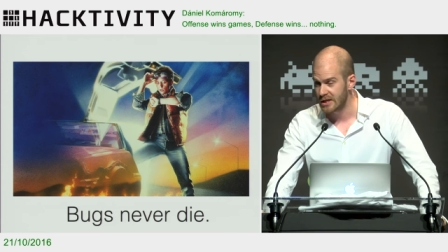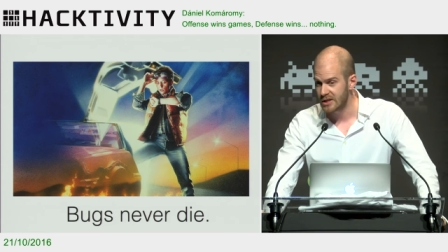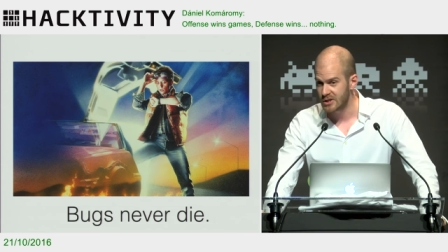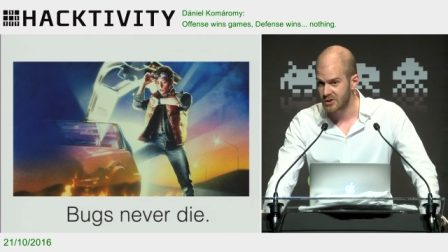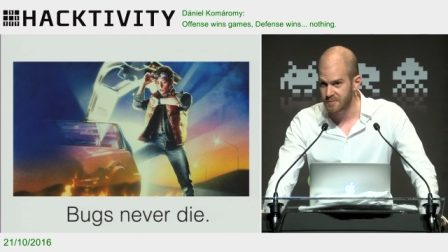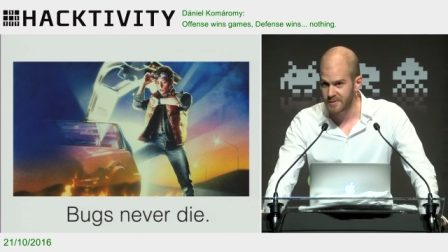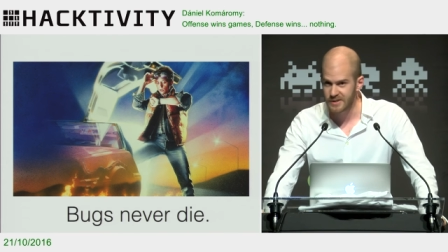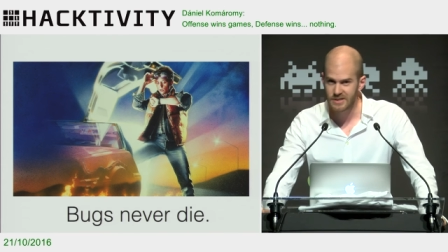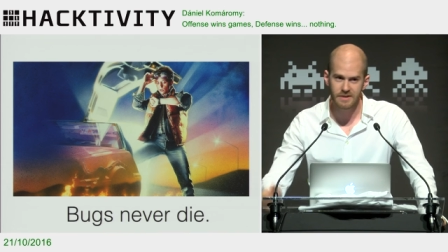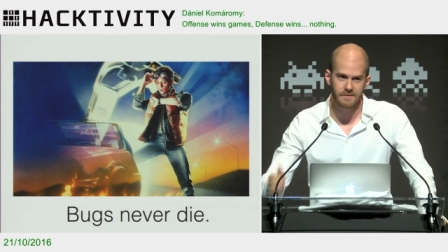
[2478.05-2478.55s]

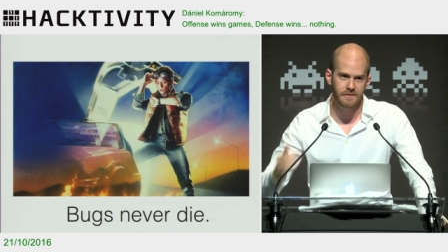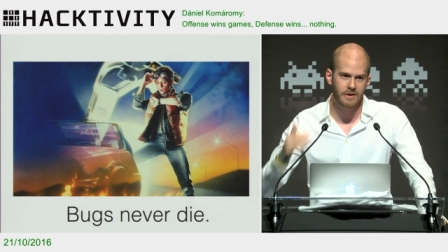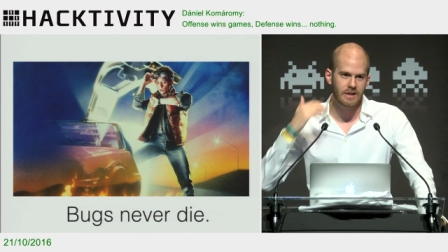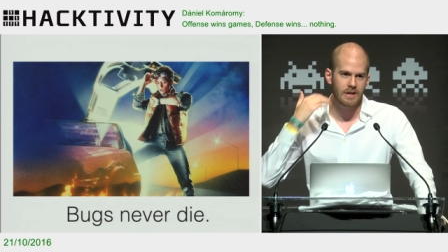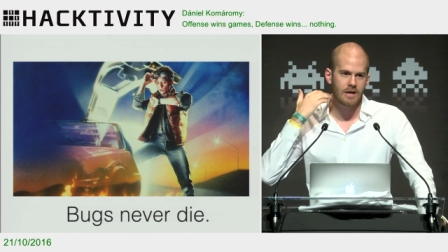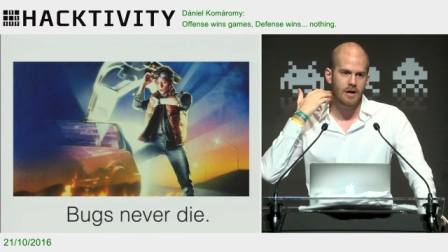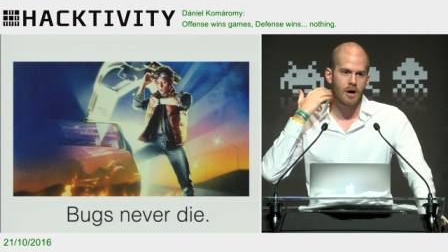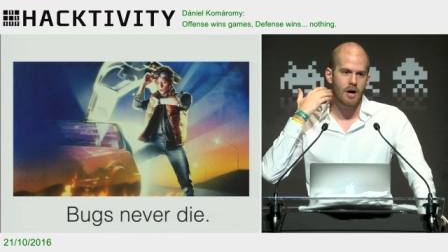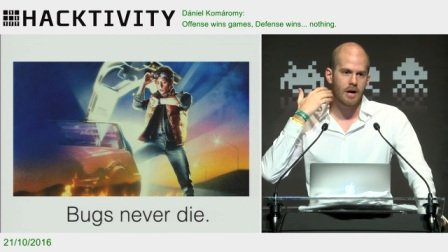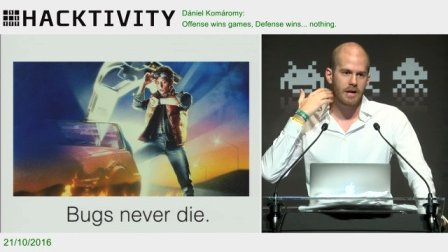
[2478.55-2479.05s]

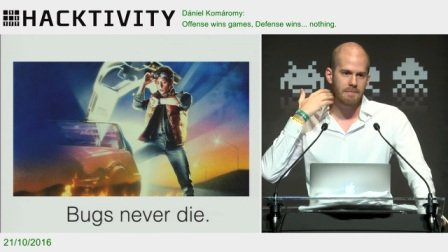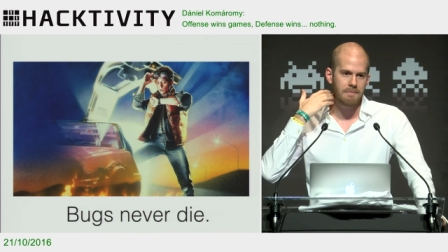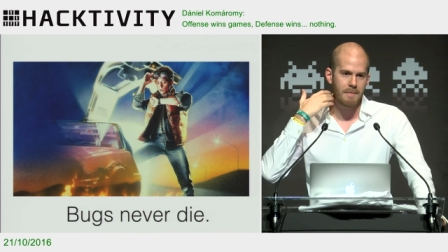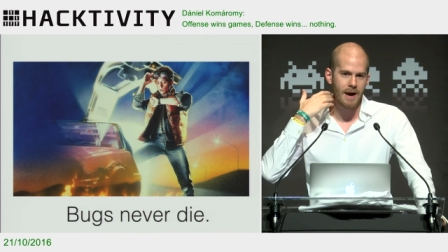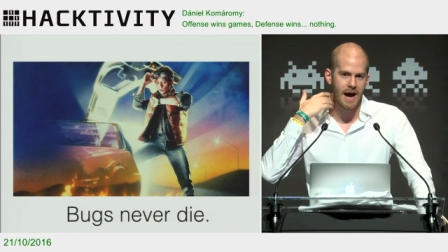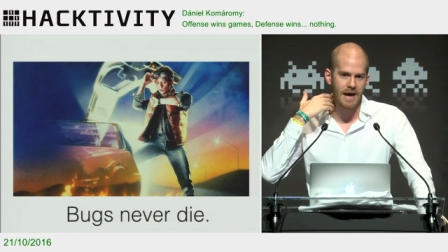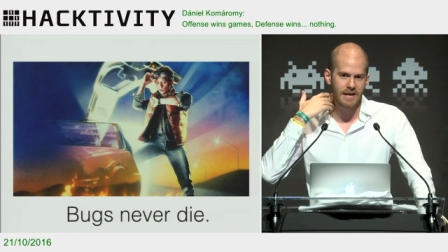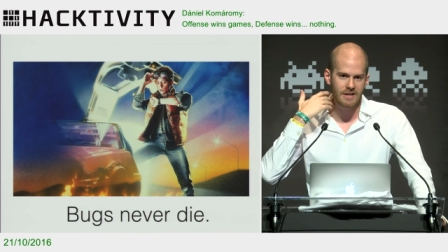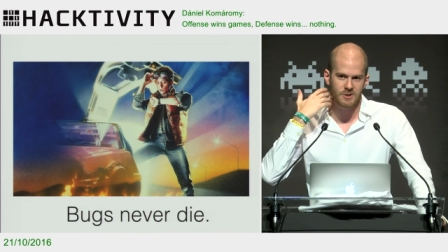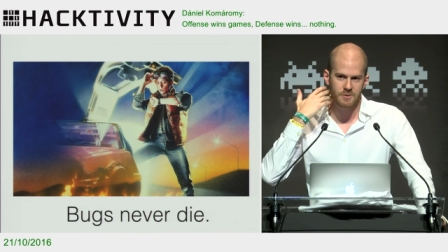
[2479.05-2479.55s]
specifically hard in
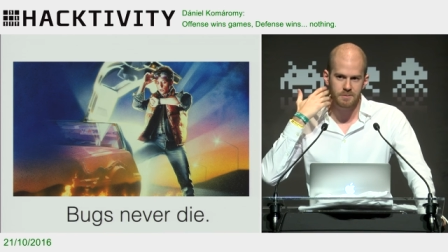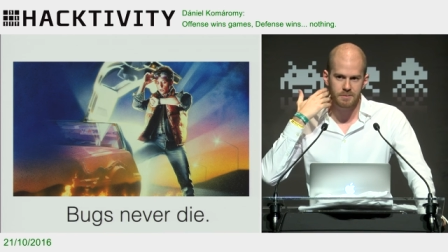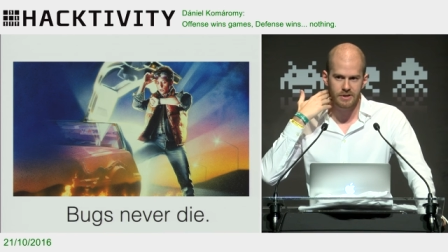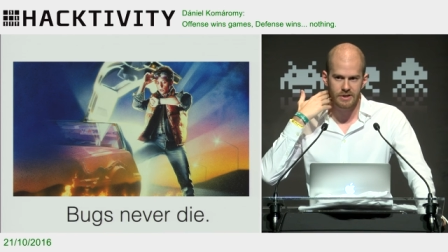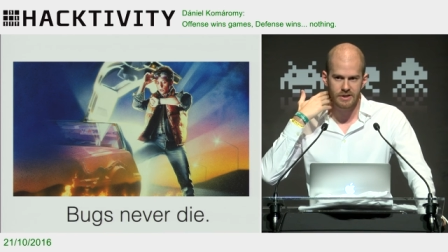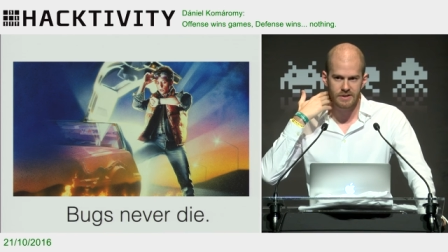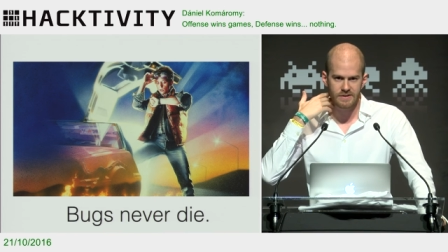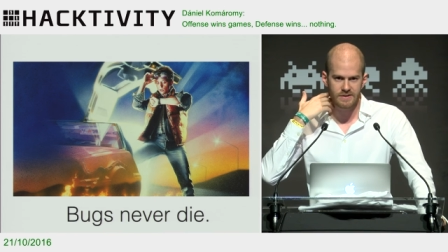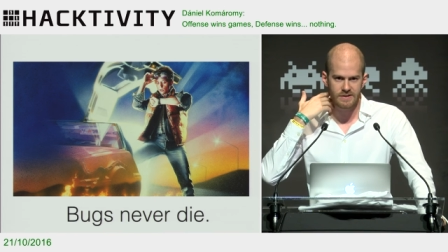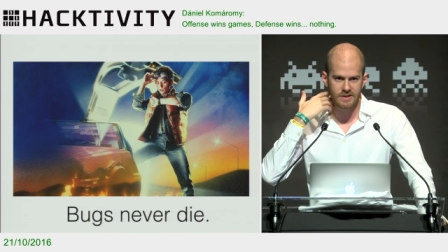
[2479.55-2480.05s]
my
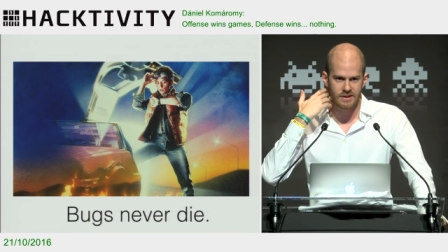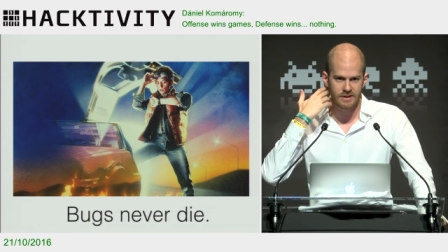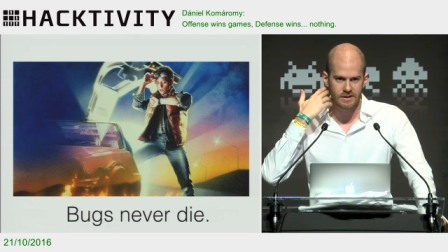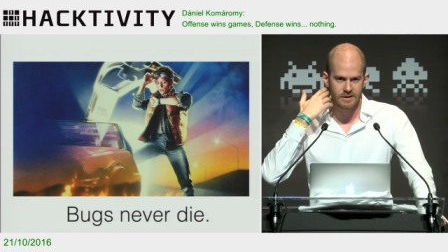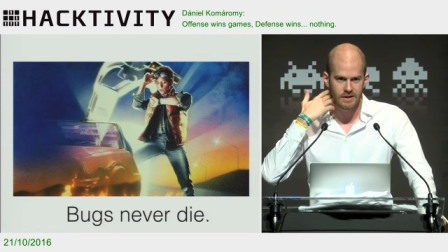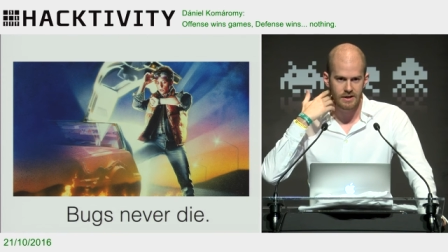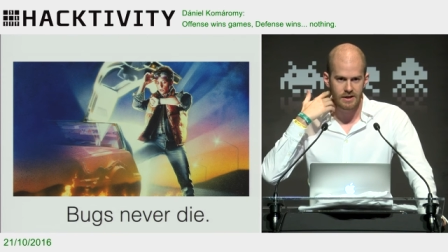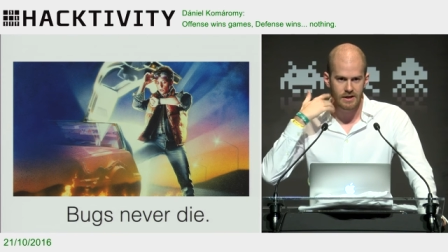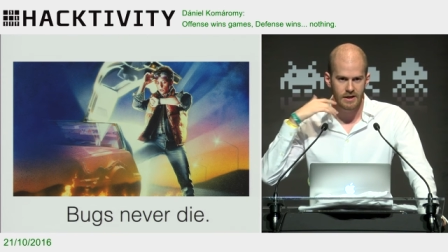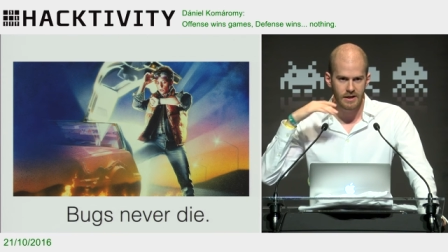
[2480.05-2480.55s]
experience in